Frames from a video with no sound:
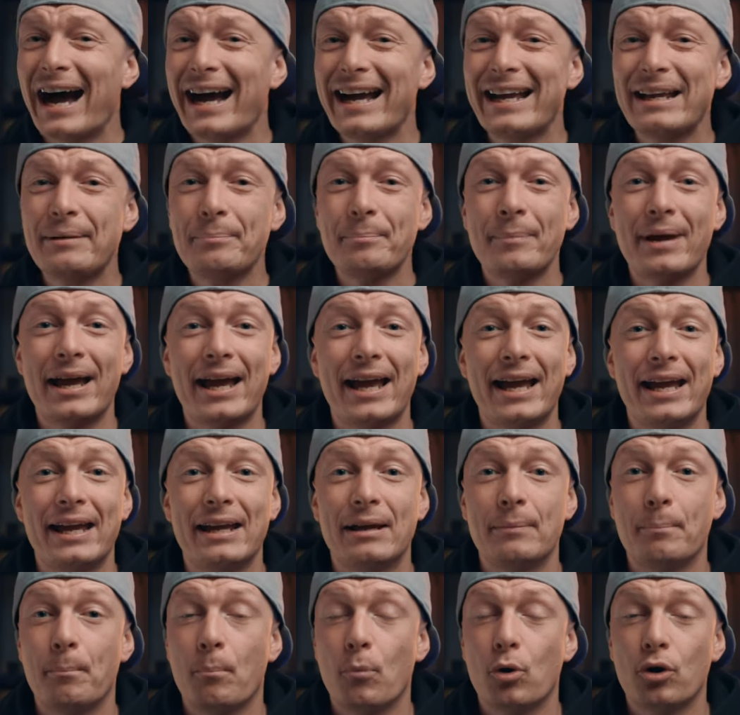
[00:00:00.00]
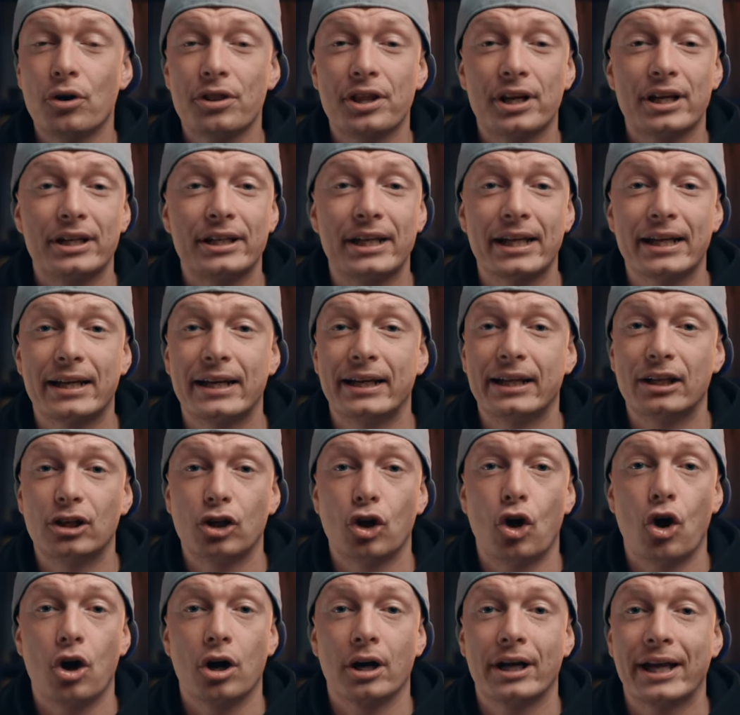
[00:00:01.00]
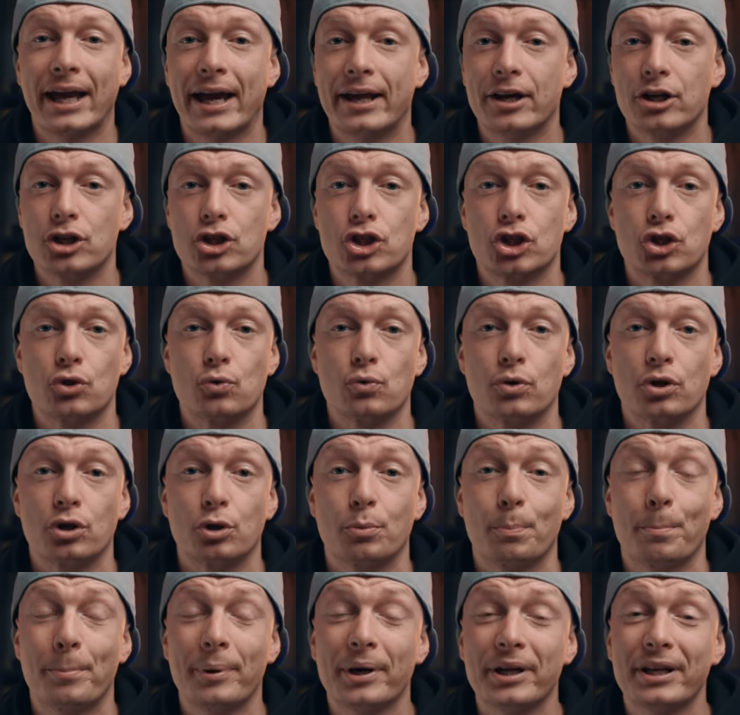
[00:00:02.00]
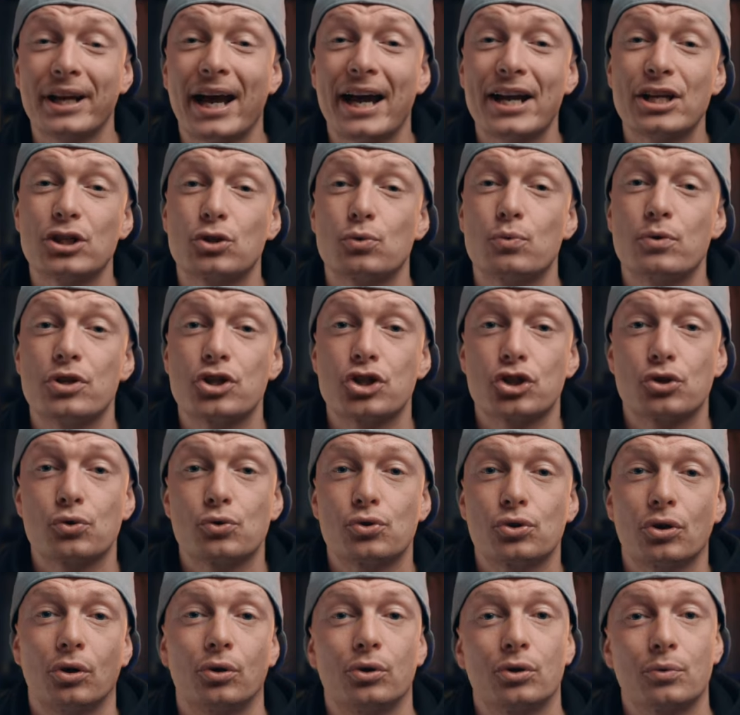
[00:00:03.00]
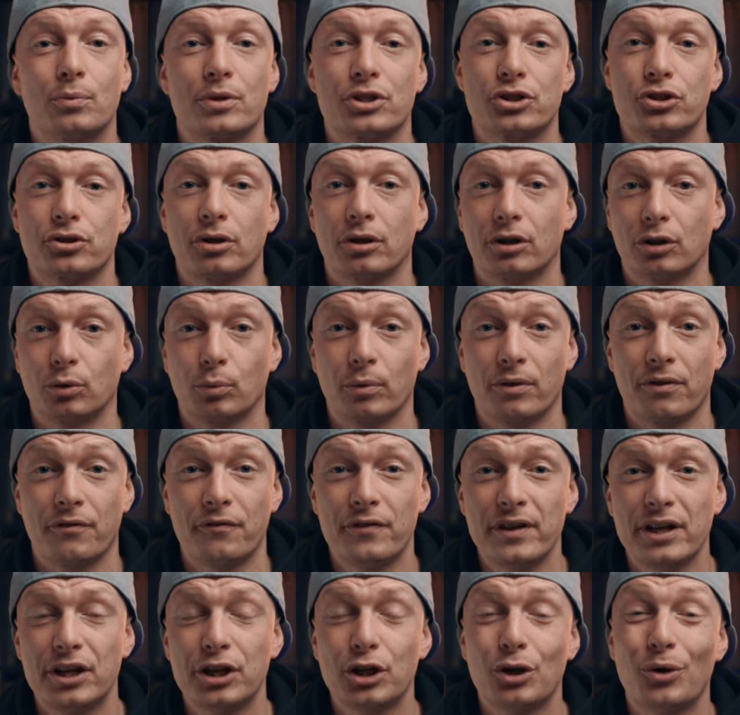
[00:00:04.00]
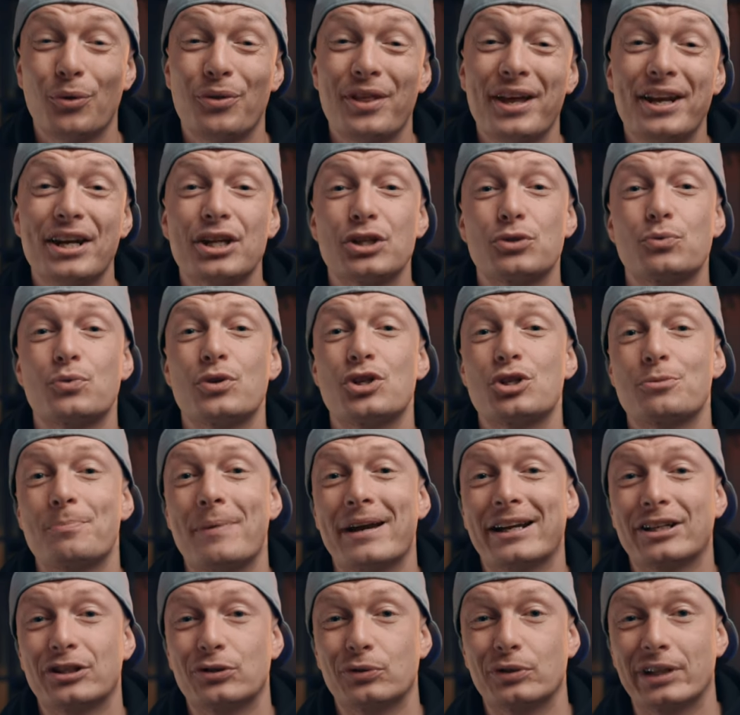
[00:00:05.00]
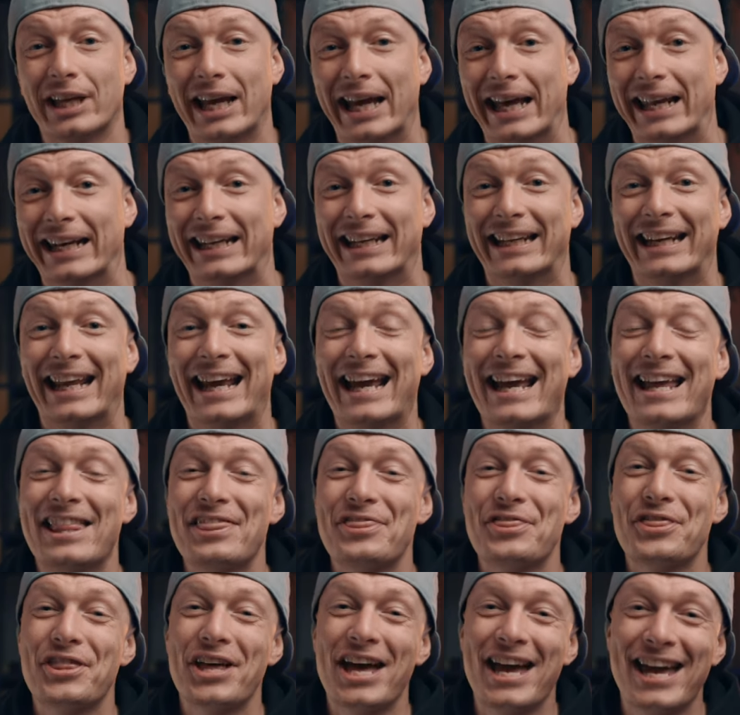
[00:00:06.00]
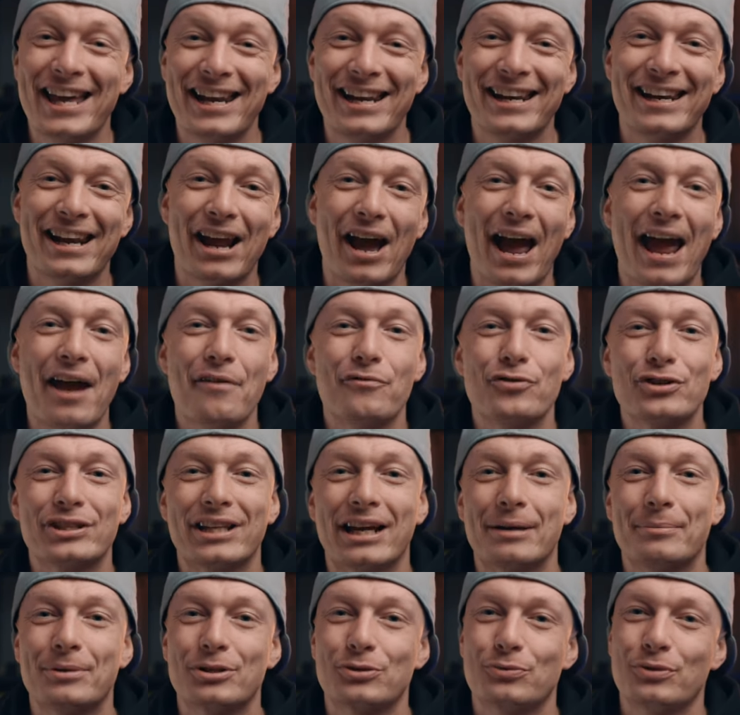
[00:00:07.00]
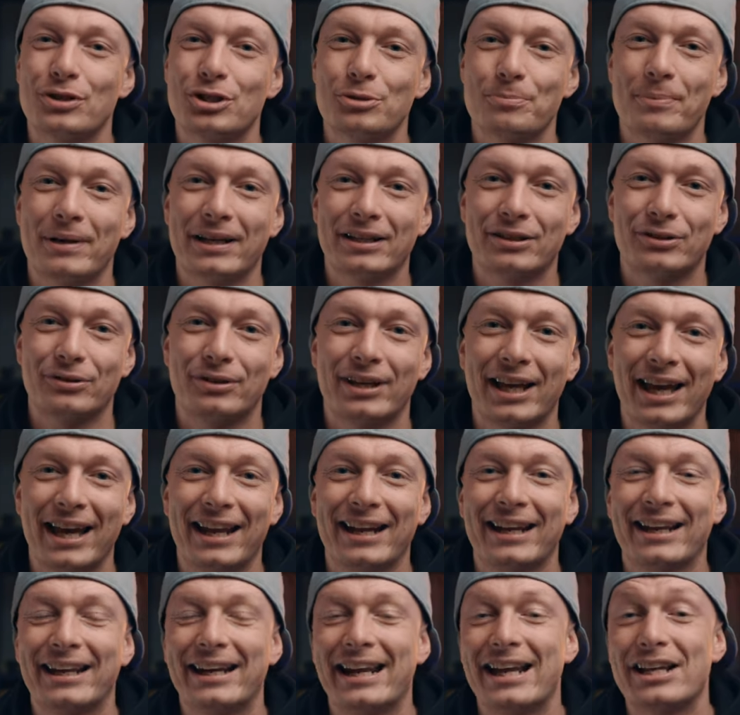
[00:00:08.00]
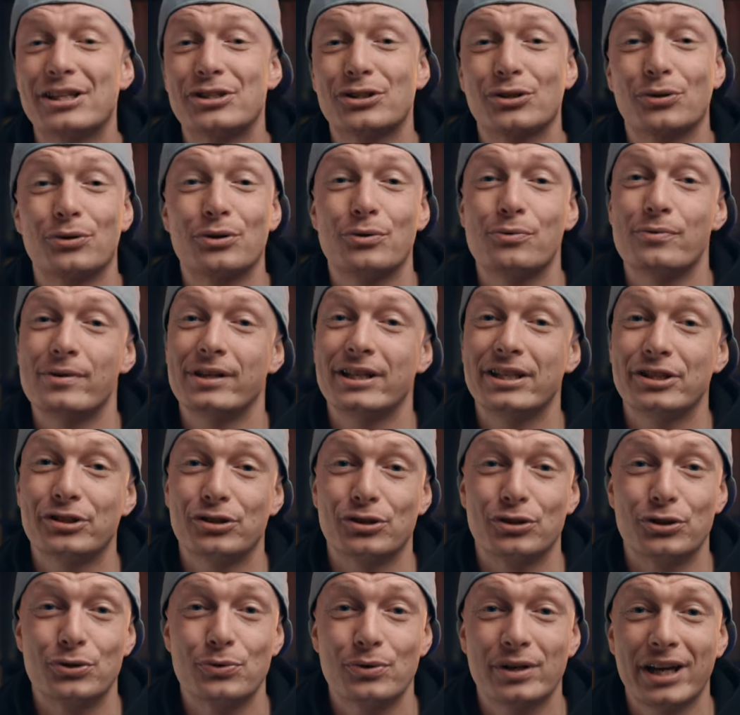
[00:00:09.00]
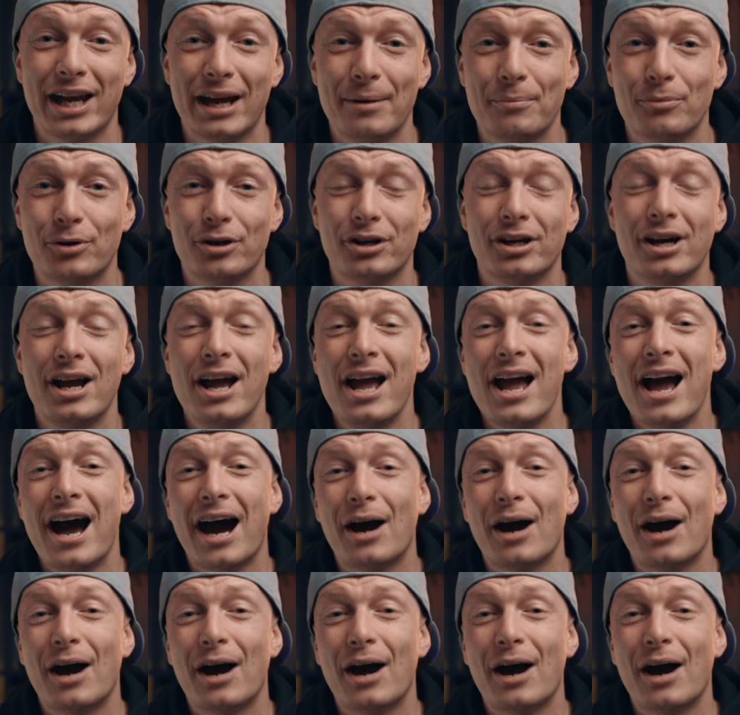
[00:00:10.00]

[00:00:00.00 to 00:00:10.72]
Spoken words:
I'm a more than a decade long Canon shooter, but I switched to Sony when starting with video, then I switched back to Canon, and then every time I switched back to Canon and Sony released a new camera,